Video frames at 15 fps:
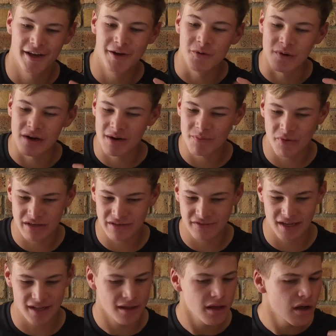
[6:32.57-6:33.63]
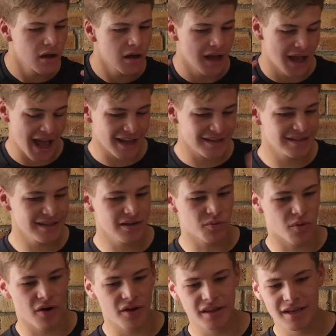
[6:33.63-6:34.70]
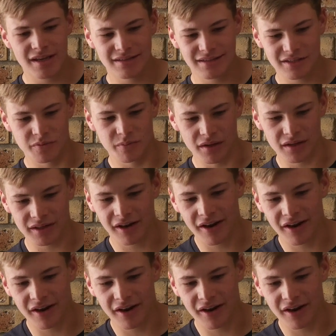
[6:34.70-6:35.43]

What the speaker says: Really impressive set, actually rather easy to build,